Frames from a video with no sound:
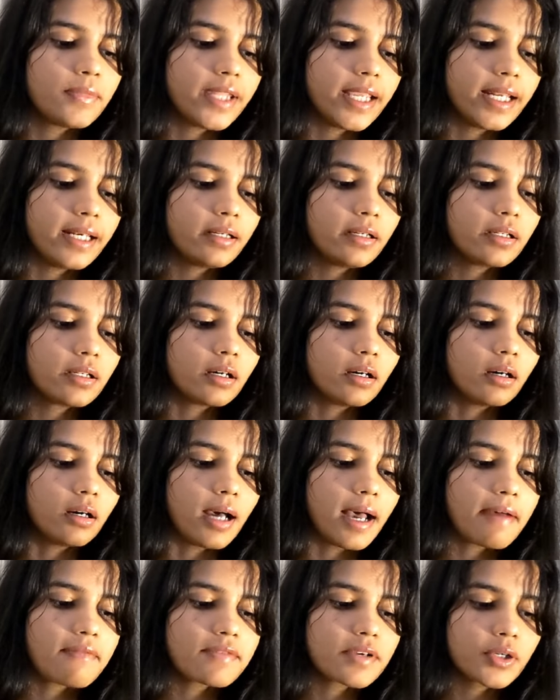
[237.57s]
then
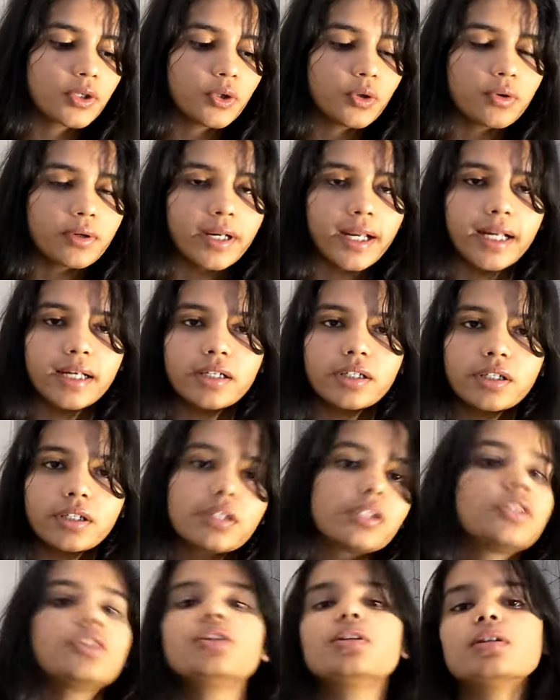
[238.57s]
uh, after your rent
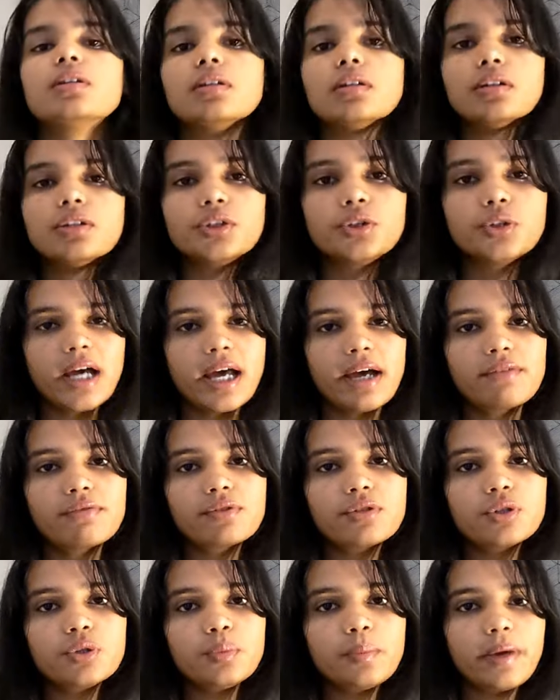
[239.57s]
you you
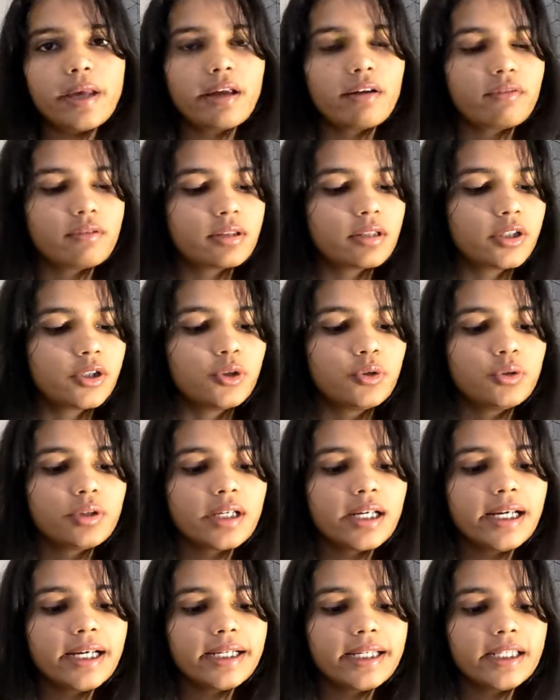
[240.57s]
have to bear with the
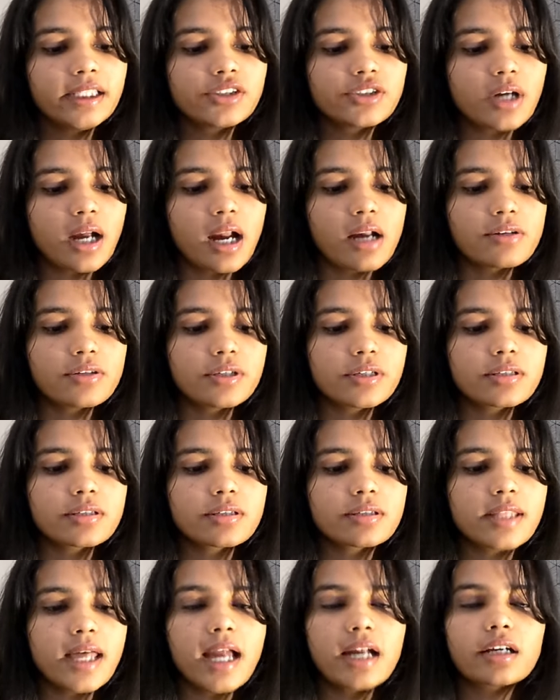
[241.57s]
utility
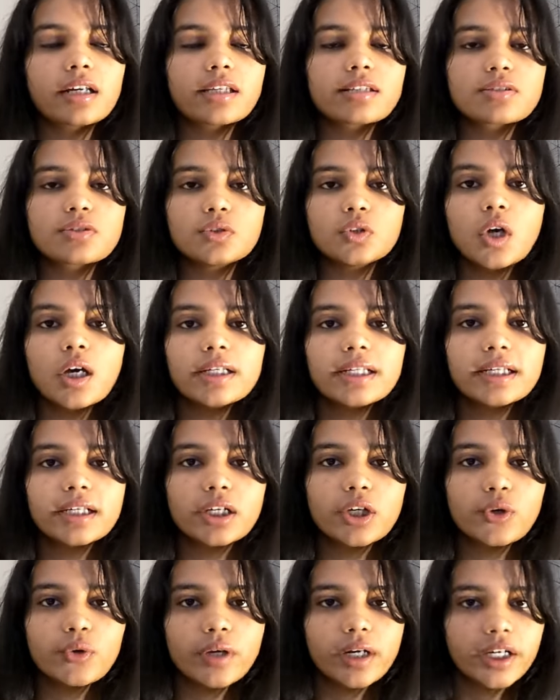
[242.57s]
charges that is not
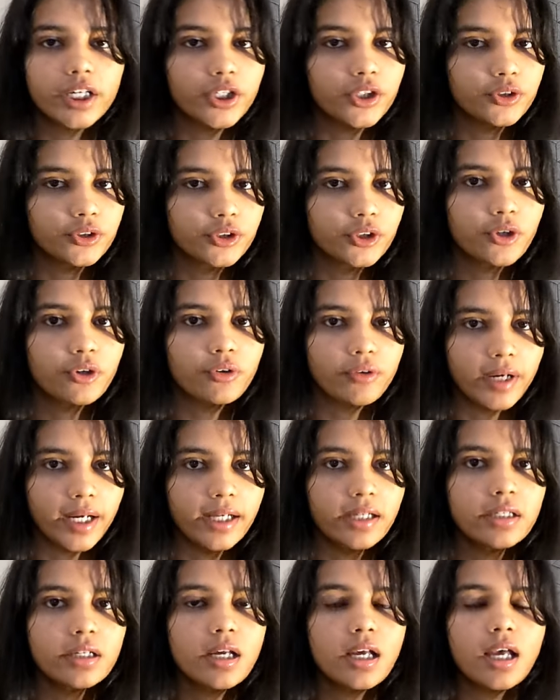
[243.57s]
included in your
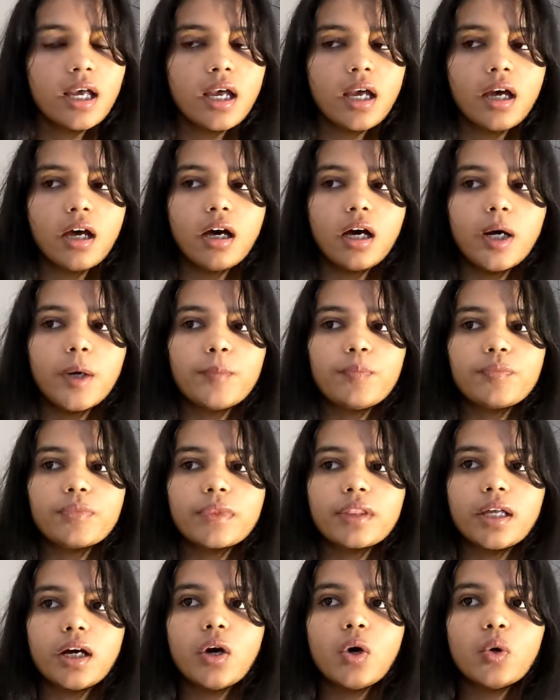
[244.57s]
rent
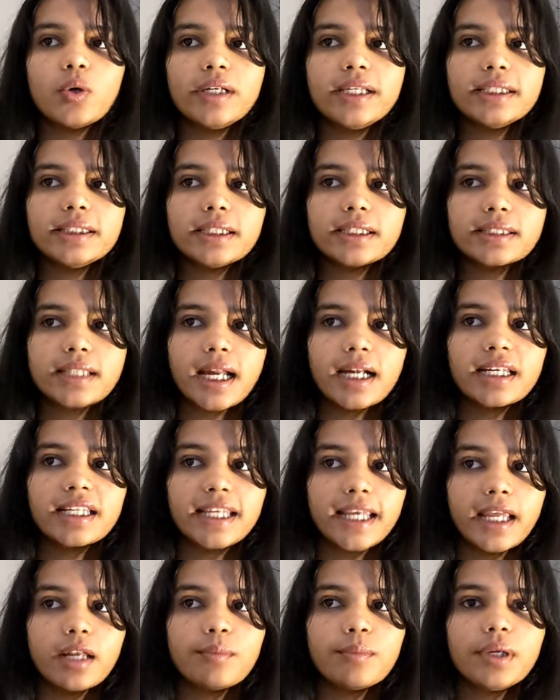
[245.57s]
um, the only thing
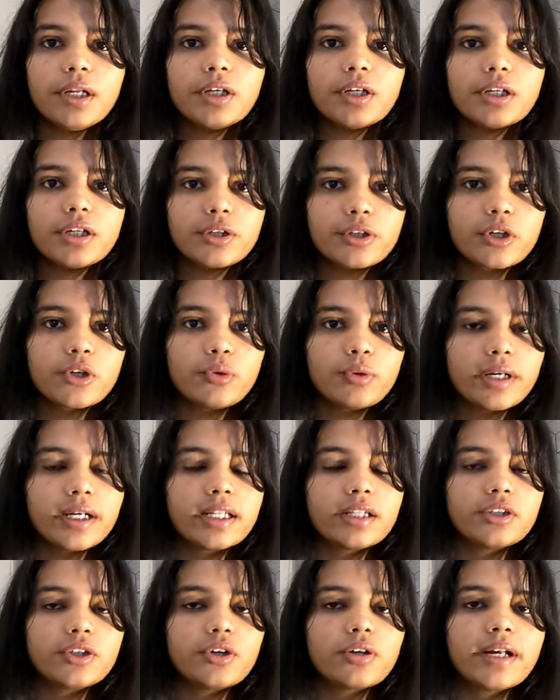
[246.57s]
that can be
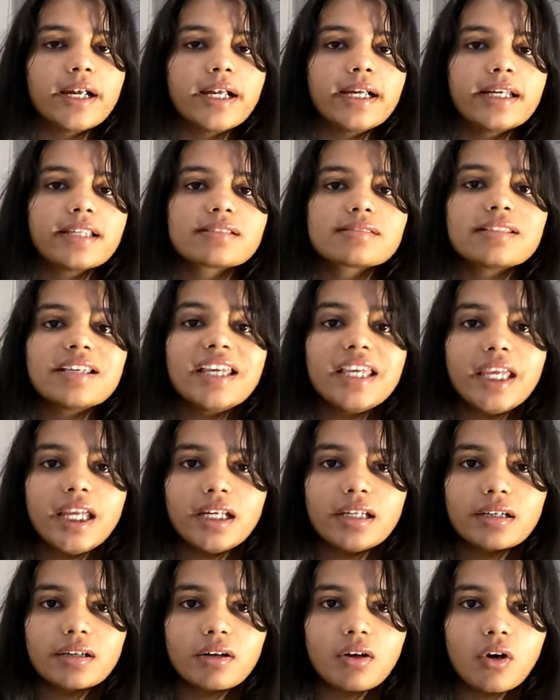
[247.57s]
included in your rent is the
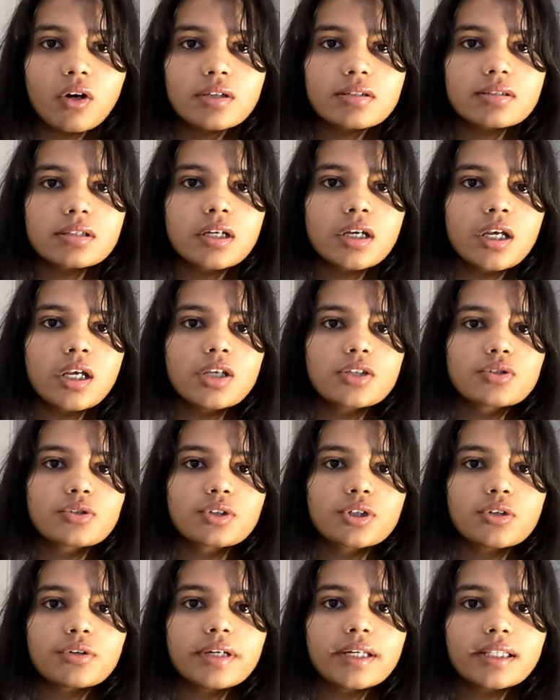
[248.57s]
heater cost
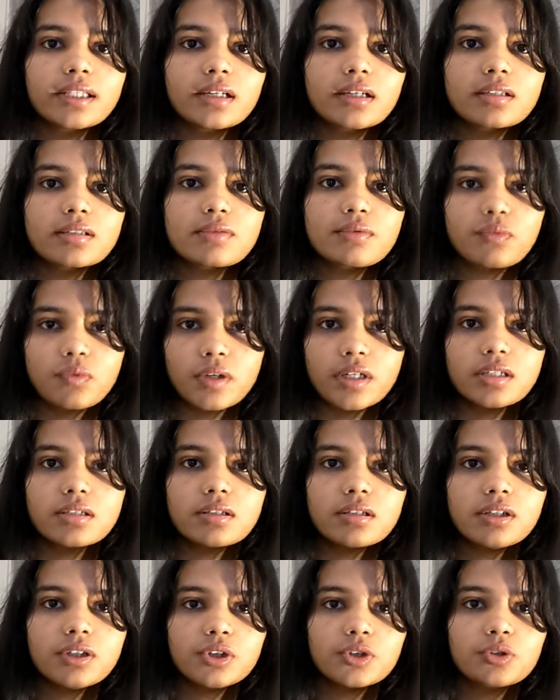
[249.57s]
so during the
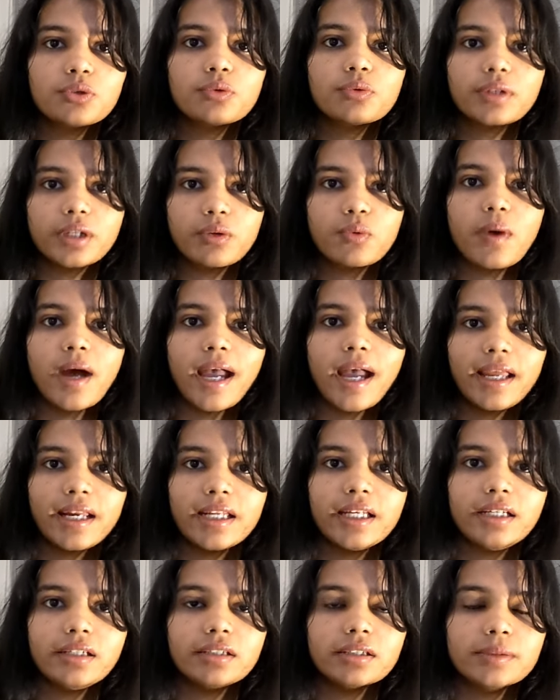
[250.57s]
winter you require
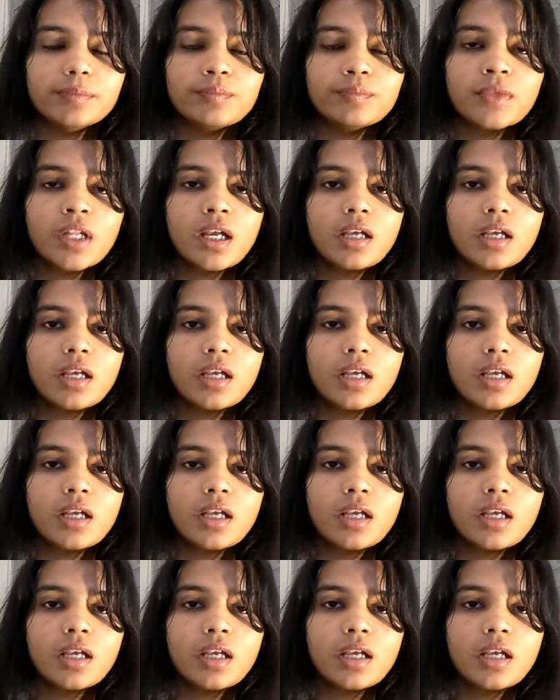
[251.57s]
heater